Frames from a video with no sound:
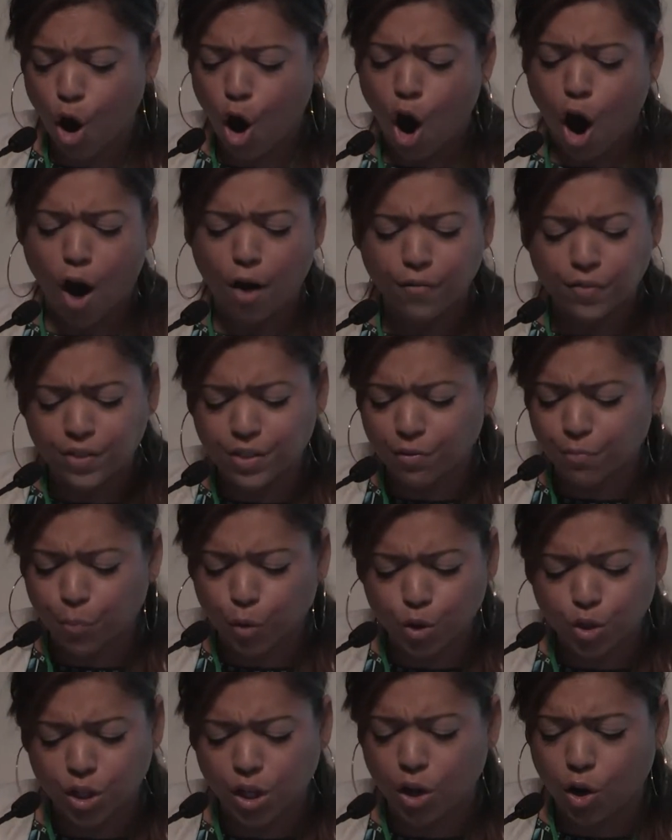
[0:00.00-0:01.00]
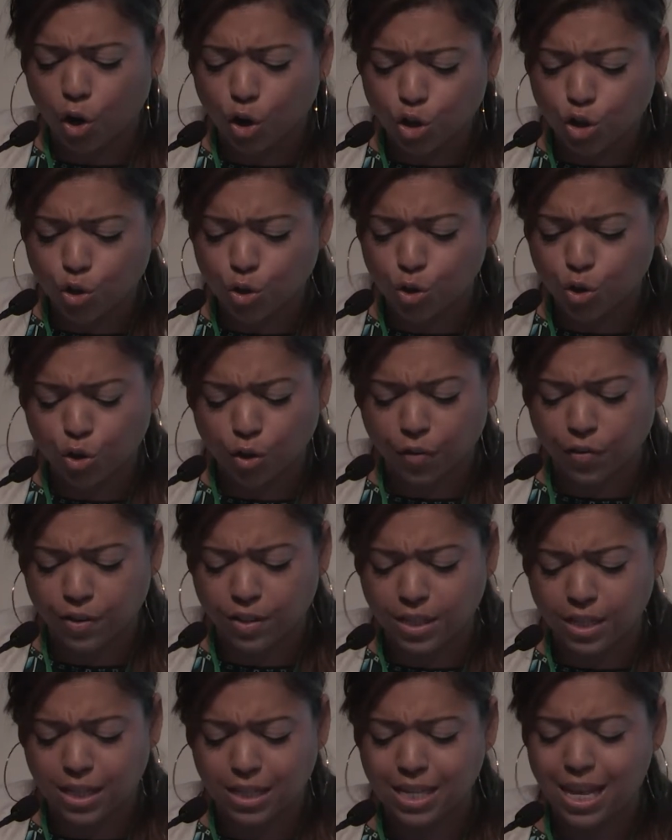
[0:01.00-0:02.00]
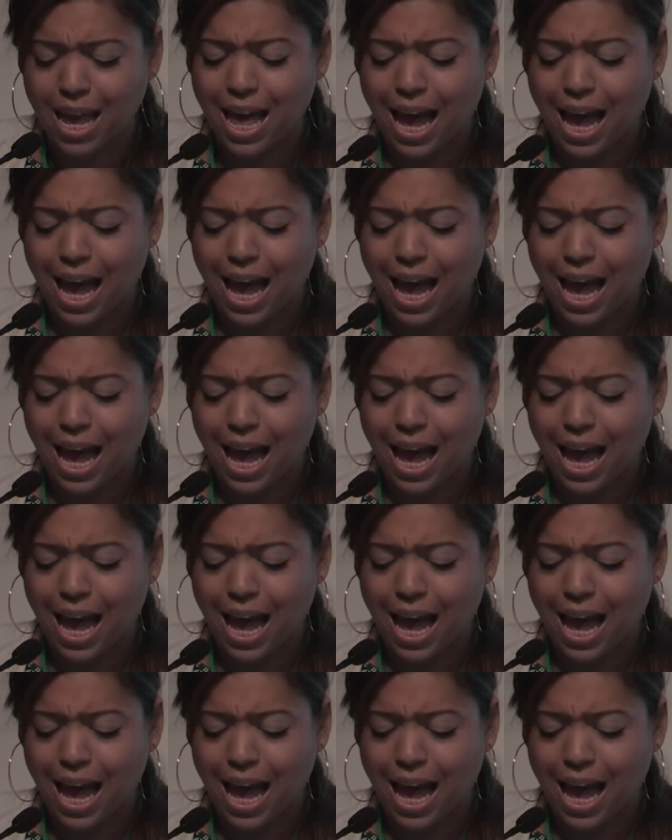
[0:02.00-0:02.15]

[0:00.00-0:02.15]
Office of Multicultural Services